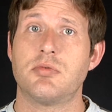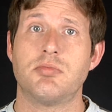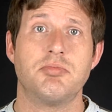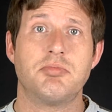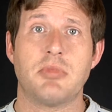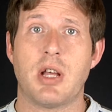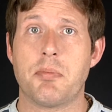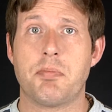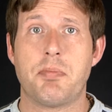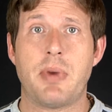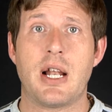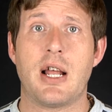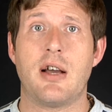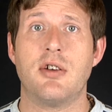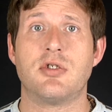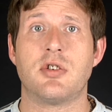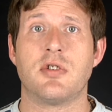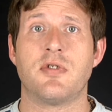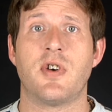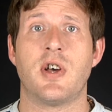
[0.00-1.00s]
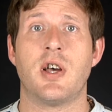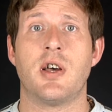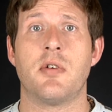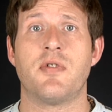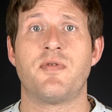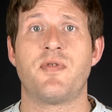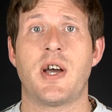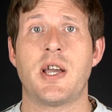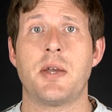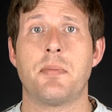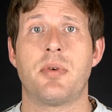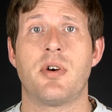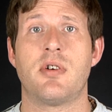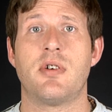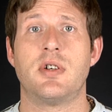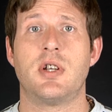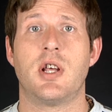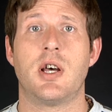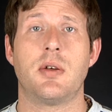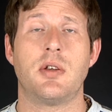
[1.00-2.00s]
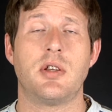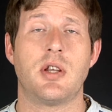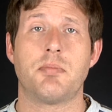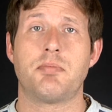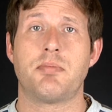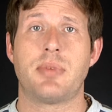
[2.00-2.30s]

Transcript: you know, bellows of vapour and you know,